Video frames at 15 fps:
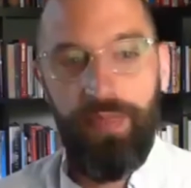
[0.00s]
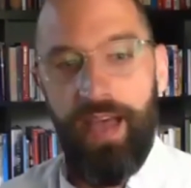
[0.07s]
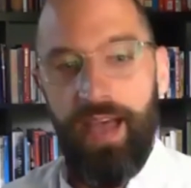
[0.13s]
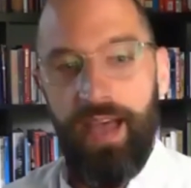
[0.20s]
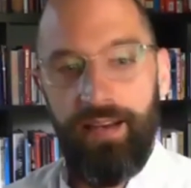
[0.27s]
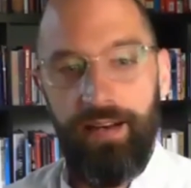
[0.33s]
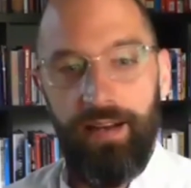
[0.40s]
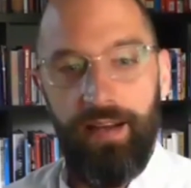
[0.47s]

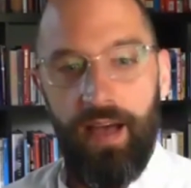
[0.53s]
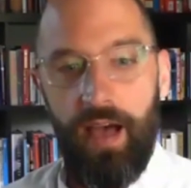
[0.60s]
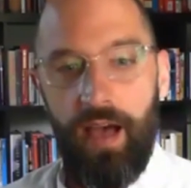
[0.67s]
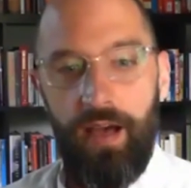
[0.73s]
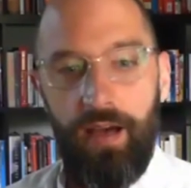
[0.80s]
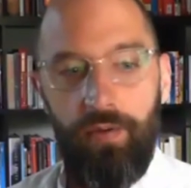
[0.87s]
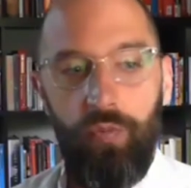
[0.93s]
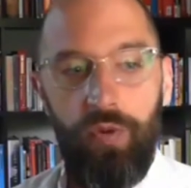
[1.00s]
that
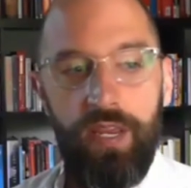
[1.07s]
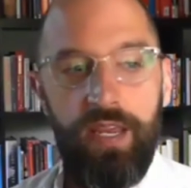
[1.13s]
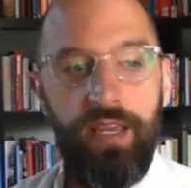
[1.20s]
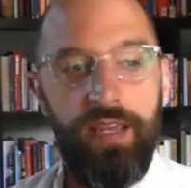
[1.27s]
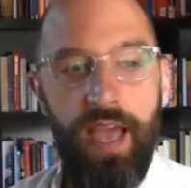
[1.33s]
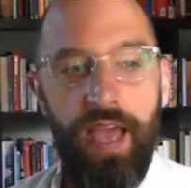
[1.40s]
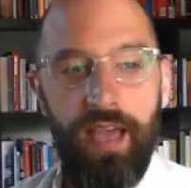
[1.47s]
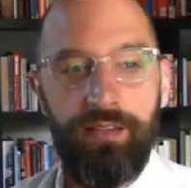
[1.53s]

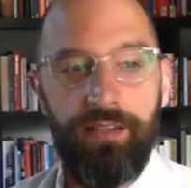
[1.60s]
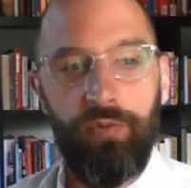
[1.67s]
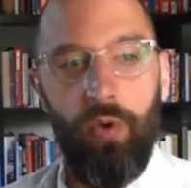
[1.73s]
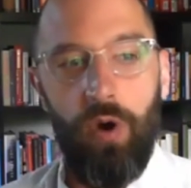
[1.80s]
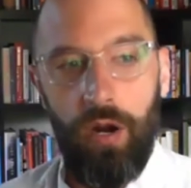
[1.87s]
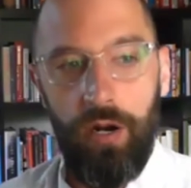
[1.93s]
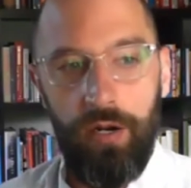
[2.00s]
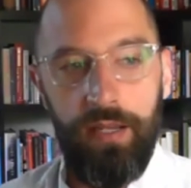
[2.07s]
we as a
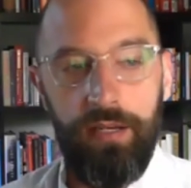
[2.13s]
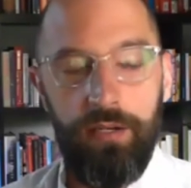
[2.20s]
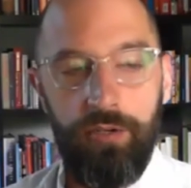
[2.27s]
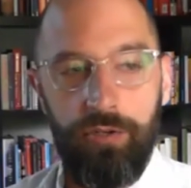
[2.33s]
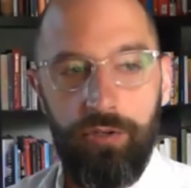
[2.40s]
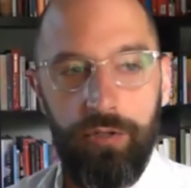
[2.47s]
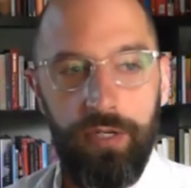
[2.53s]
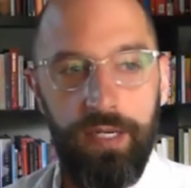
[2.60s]
water
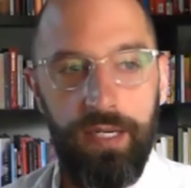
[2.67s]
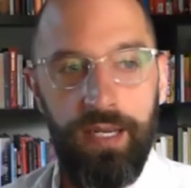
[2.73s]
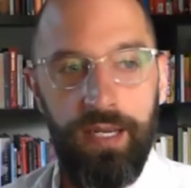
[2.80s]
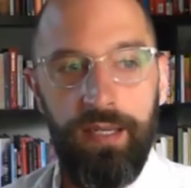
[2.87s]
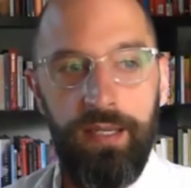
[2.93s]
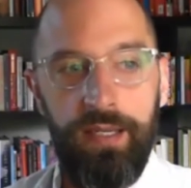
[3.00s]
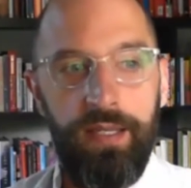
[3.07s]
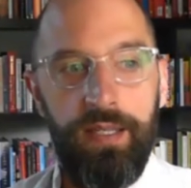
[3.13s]
industry
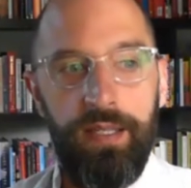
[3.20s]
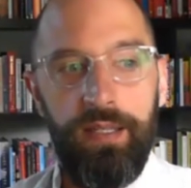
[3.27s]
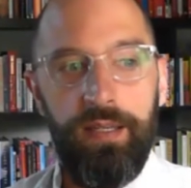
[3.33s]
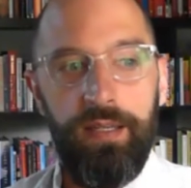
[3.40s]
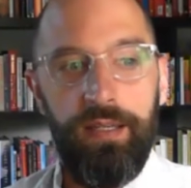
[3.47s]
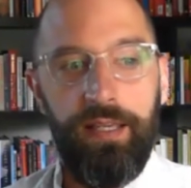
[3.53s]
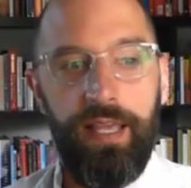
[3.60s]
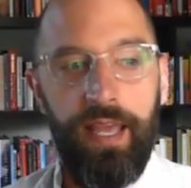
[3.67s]

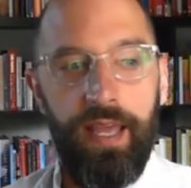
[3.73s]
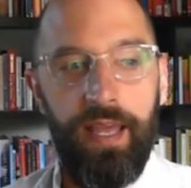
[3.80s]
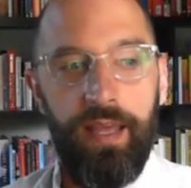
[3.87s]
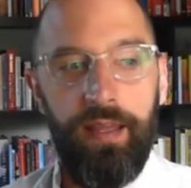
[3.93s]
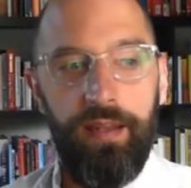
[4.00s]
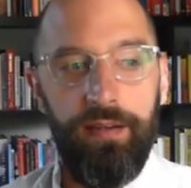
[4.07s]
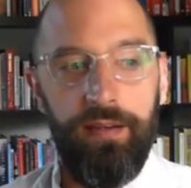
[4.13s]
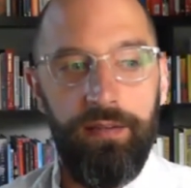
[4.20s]

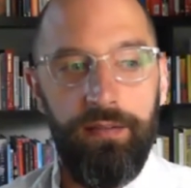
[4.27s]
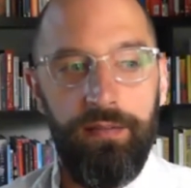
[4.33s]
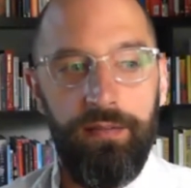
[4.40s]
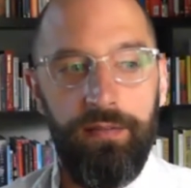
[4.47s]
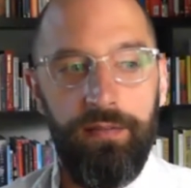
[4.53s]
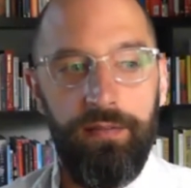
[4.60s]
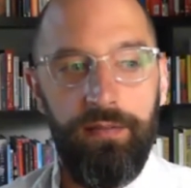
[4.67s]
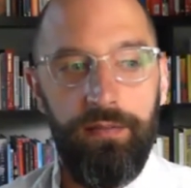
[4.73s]
can
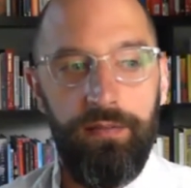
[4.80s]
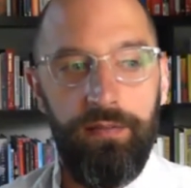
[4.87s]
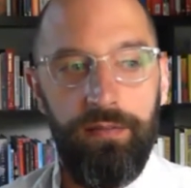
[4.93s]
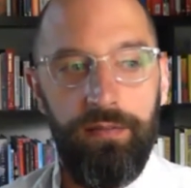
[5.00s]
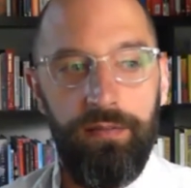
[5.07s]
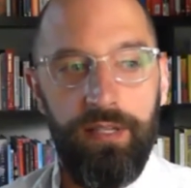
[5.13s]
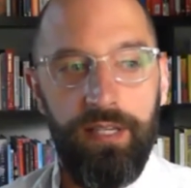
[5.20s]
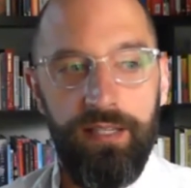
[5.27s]

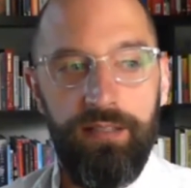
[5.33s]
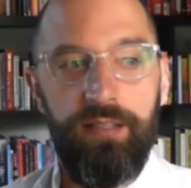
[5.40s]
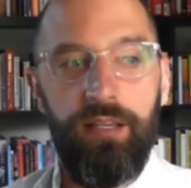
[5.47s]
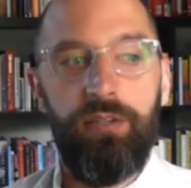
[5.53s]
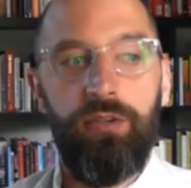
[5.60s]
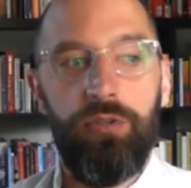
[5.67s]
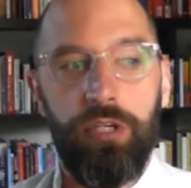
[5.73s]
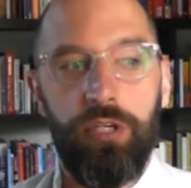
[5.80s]

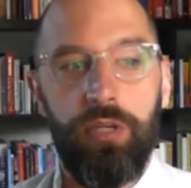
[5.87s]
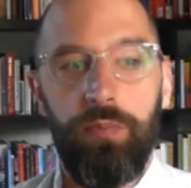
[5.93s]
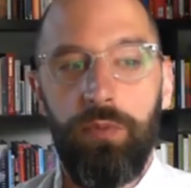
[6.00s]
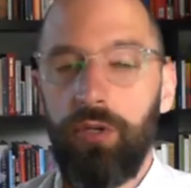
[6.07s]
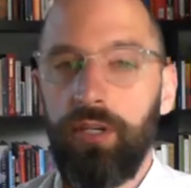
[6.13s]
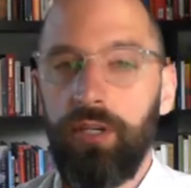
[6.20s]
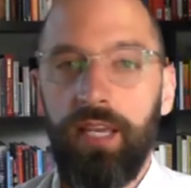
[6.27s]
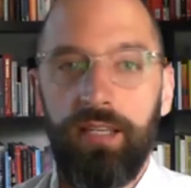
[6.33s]
continue to
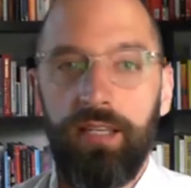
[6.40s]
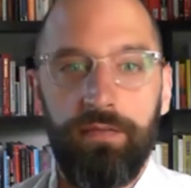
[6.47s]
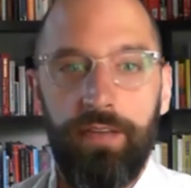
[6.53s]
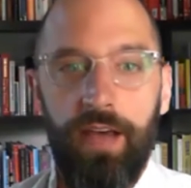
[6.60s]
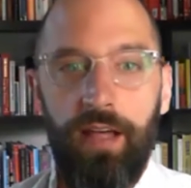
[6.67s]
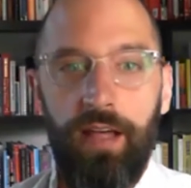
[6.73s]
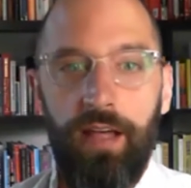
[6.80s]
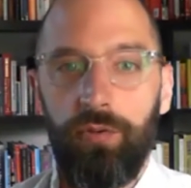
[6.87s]
communicate the
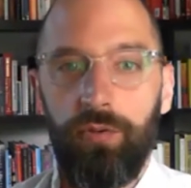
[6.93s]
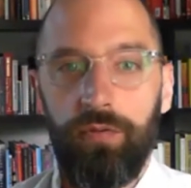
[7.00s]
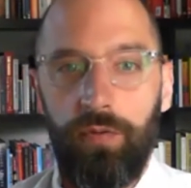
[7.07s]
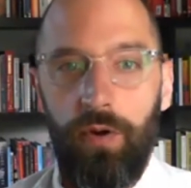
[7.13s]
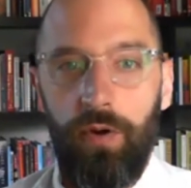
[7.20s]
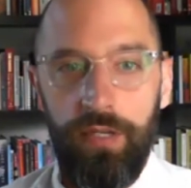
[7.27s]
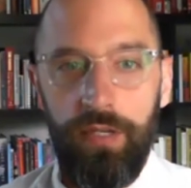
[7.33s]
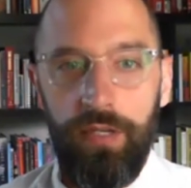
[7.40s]
value of
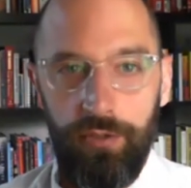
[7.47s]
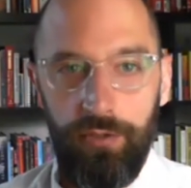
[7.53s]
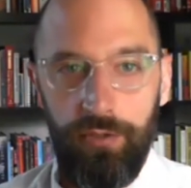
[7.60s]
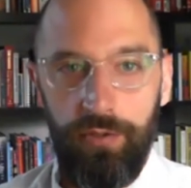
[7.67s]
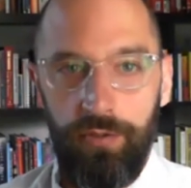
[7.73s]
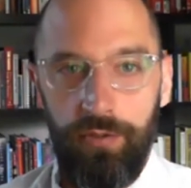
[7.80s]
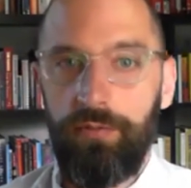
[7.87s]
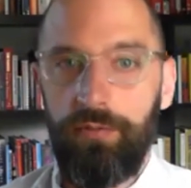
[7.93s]
what we
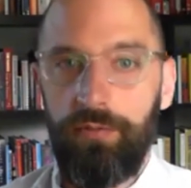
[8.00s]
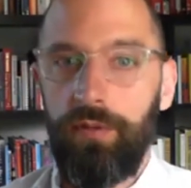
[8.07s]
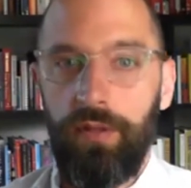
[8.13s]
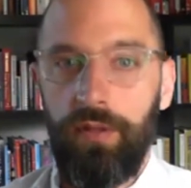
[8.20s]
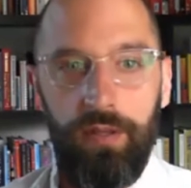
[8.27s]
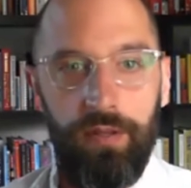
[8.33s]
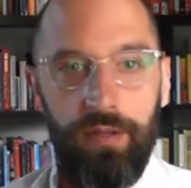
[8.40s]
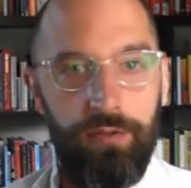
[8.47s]
do
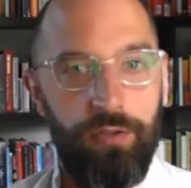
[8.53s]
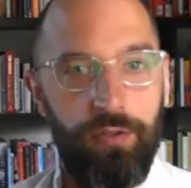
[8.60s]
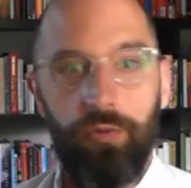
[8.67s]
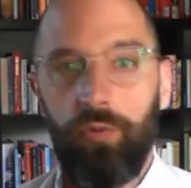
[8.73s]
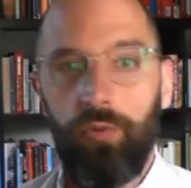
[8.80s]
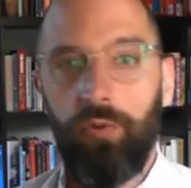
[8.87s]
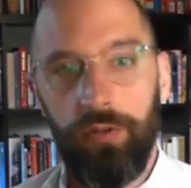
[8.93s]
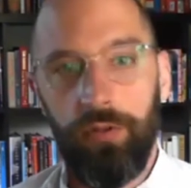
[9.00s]
to
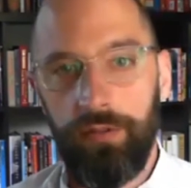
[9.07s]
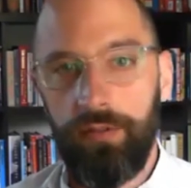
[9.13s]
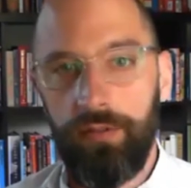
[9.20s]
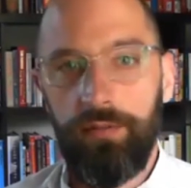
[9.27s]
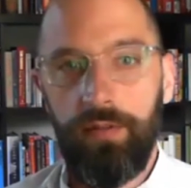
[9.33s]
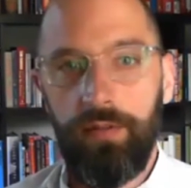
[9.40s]
the world.